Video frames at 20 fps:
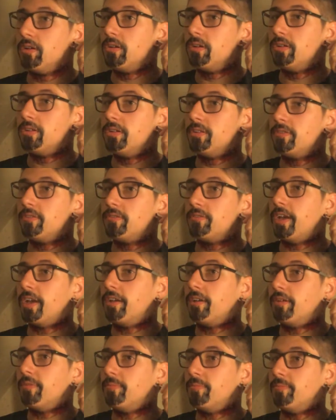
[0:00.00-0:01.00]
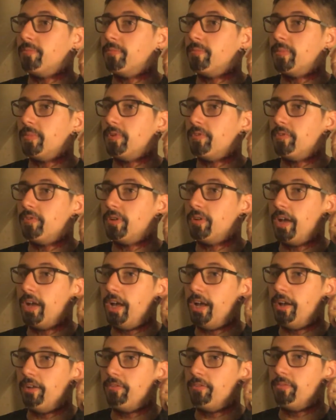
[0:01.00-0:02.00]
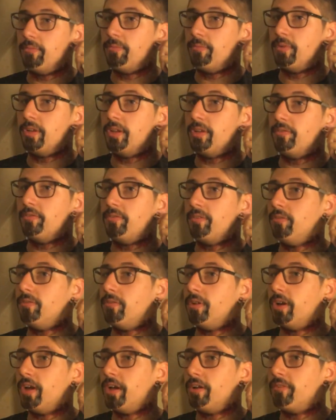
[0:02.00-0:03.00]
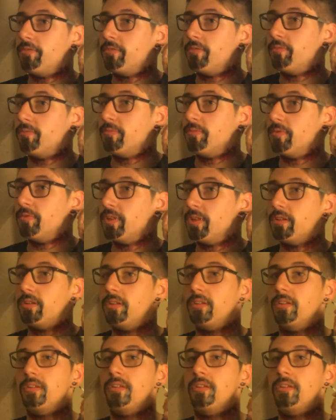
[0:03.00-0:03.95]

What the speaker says: Just fake them if you don't have them. If you do have them, then